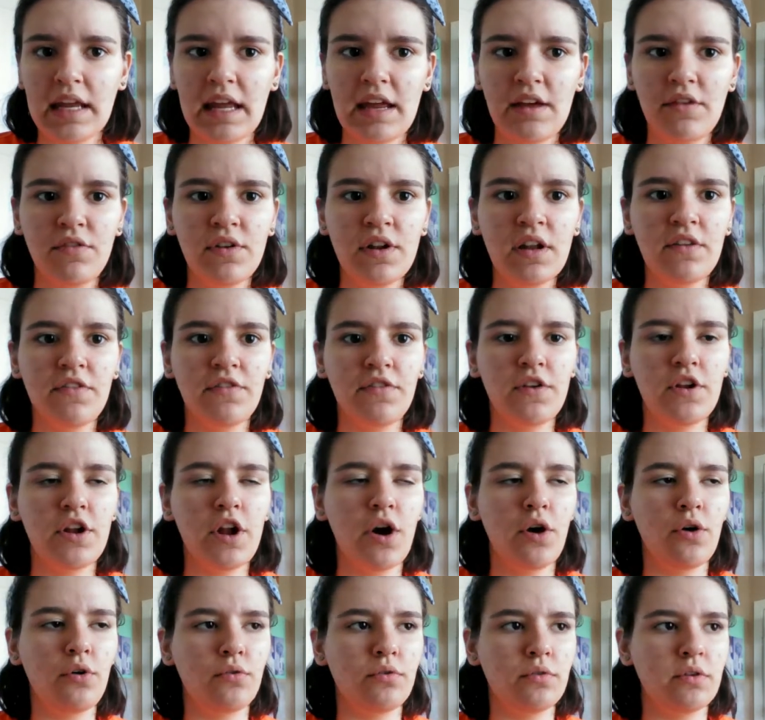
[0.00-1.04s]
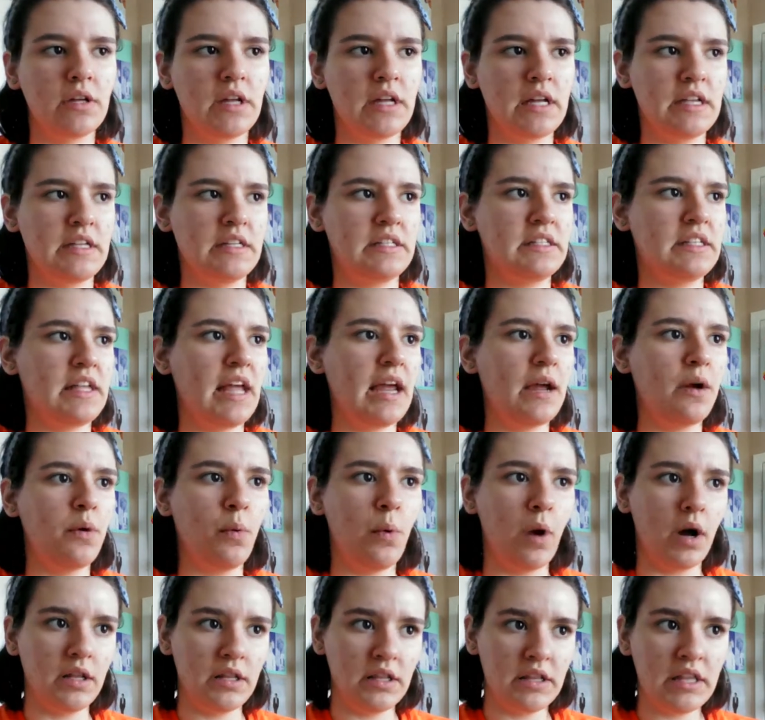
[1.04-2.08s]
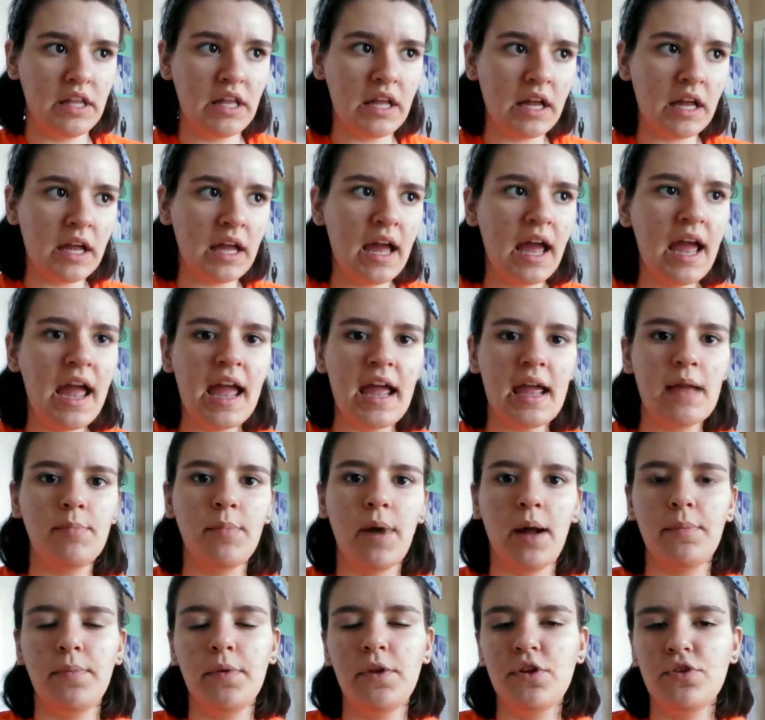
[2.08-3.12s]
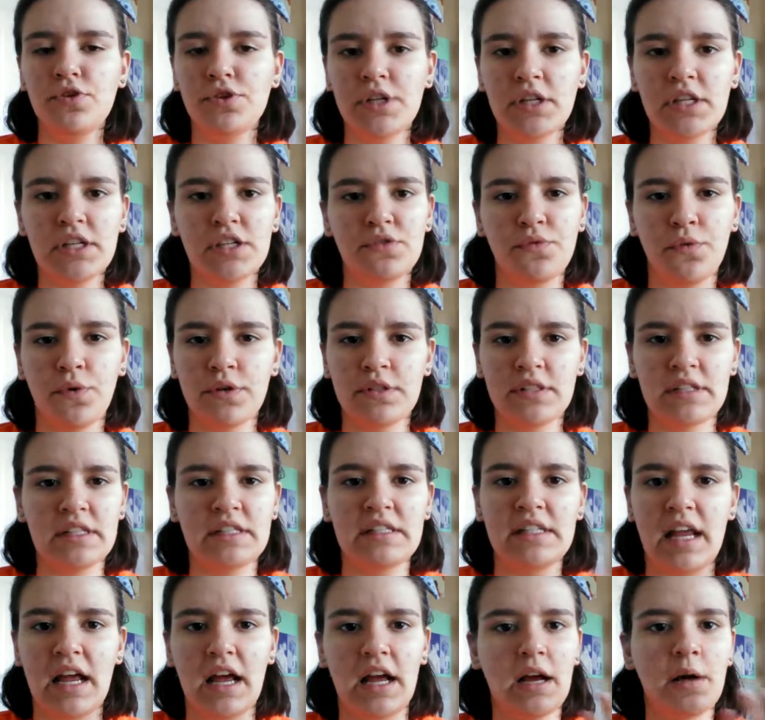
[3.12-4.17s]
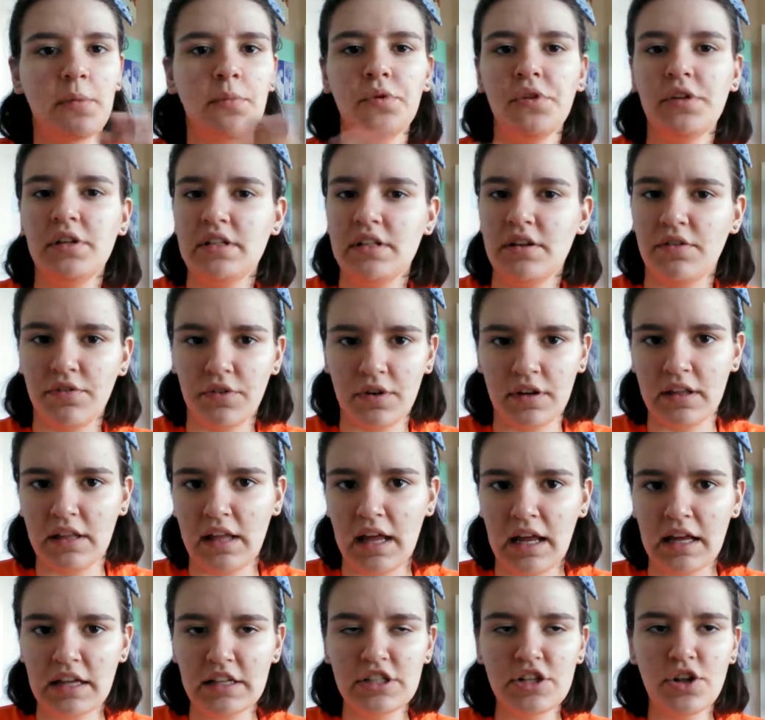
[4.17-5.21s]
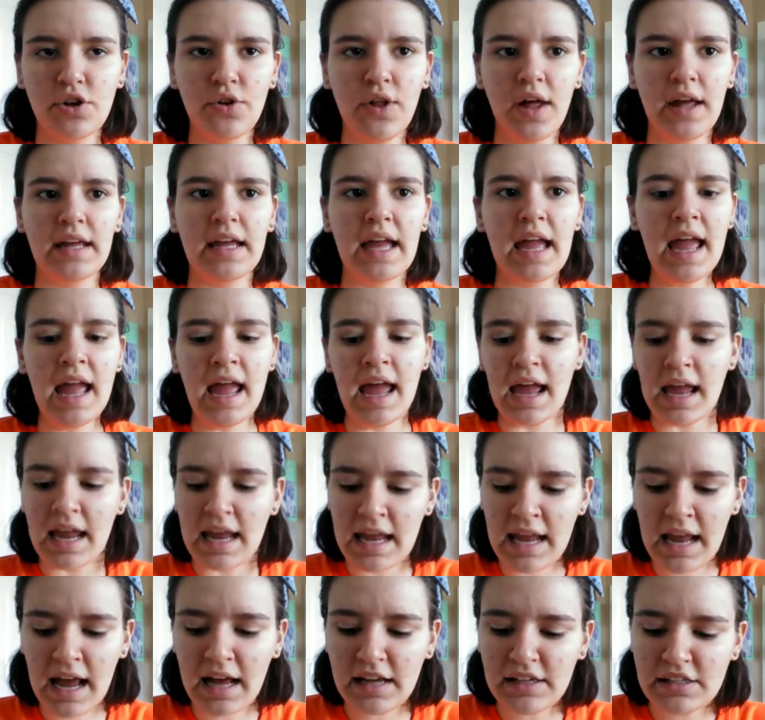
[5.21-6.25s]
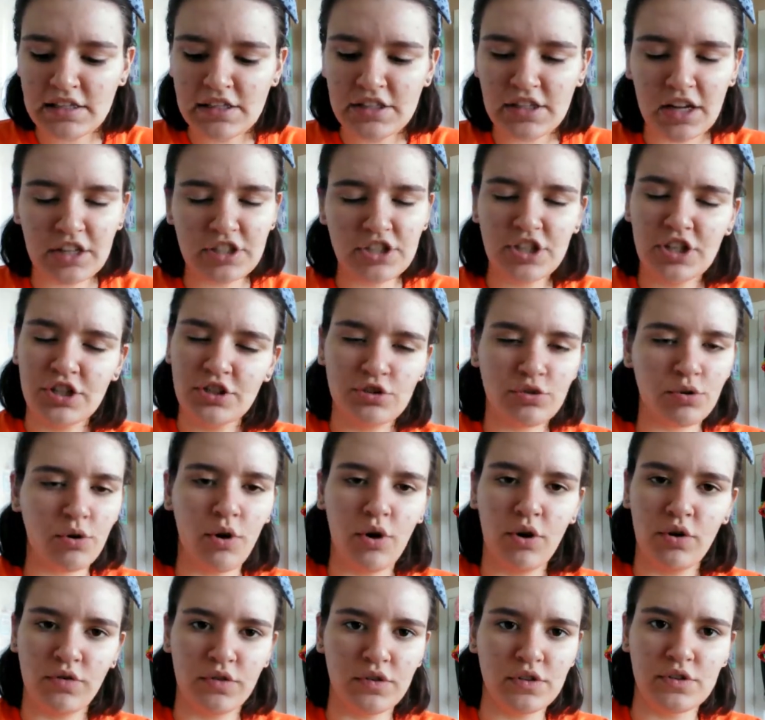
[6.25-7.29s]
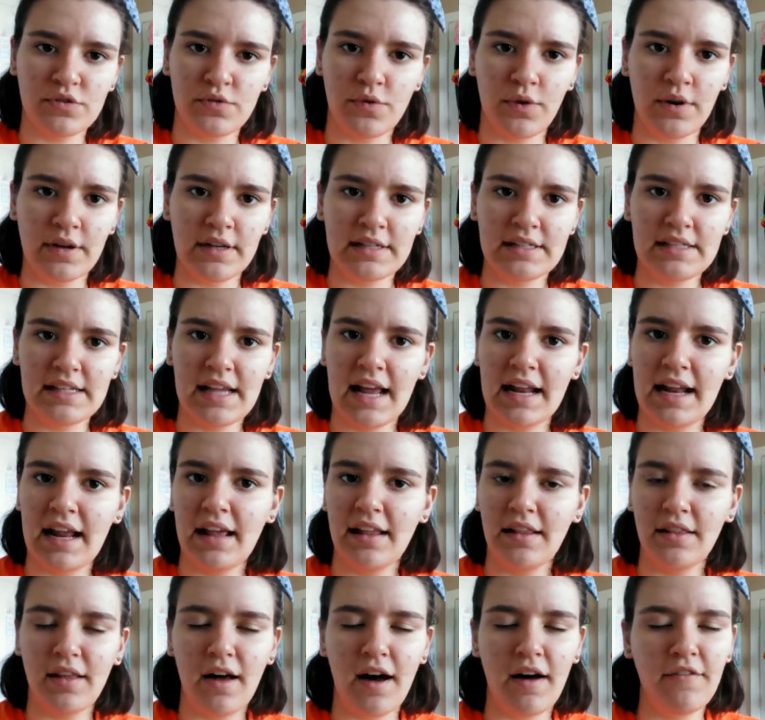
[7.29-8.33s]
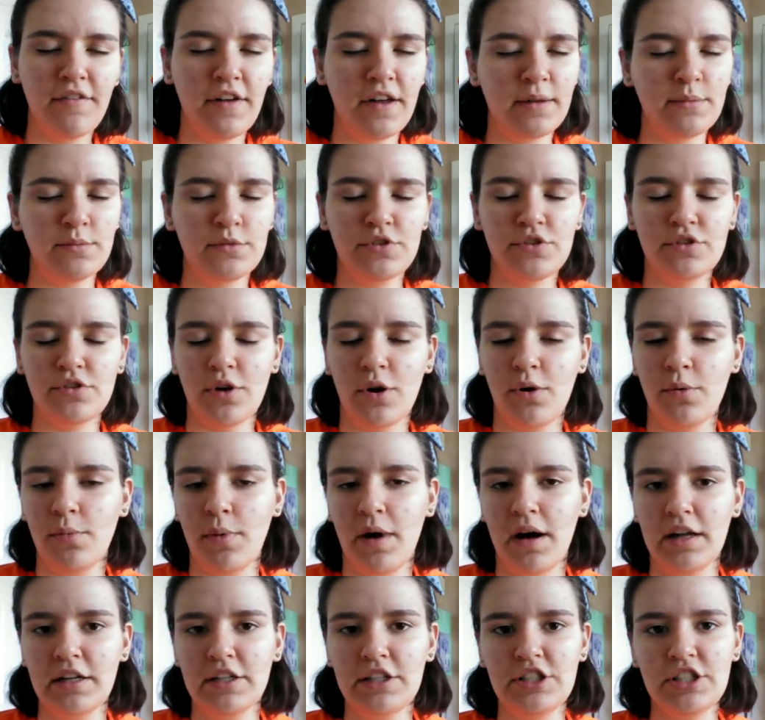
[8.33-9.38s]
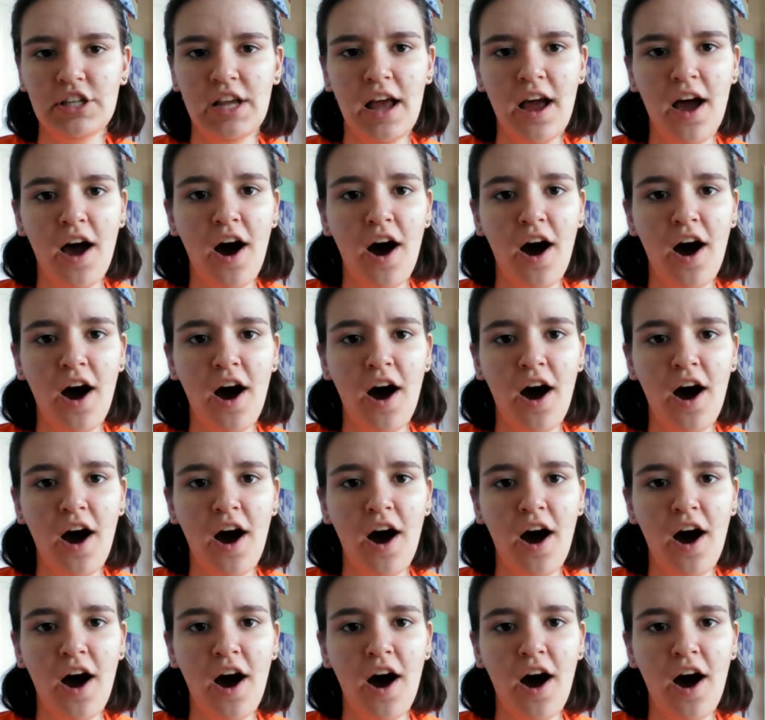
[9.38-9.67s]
Even if, you know, he's saying one thing, he might be using his voice to say a completely different thing. So like, he has such control over his voice, and I love him so much.